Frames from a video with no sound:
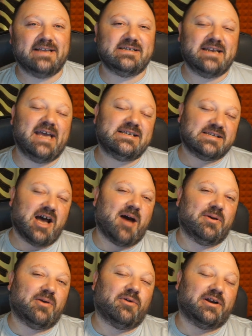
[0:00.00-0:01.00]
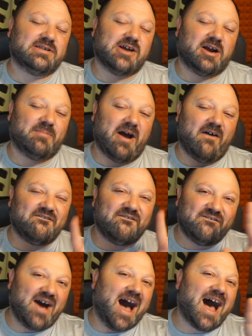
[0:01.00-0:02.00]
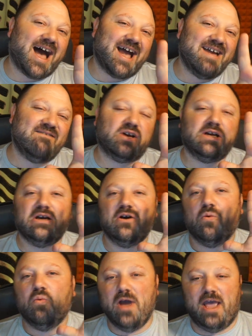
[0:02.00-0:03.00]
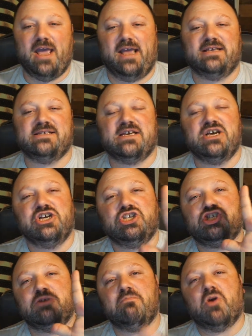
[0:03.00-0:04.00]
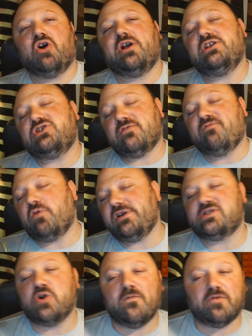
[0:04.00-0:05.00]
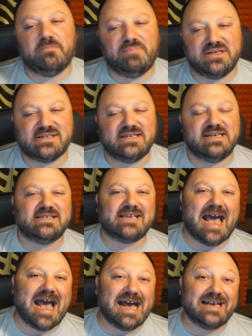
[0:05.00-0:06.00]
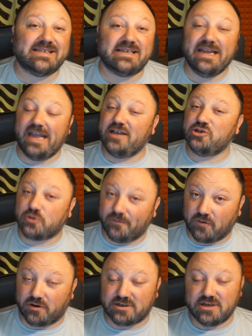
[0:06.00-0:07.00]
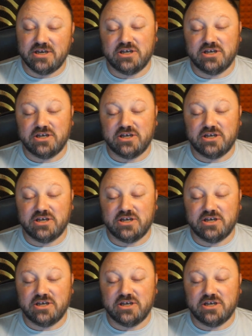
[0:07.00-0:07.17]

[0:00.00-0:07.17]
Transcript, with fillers: Today's topic, we're going to talk about five ways to market your voiceover business as an introvert.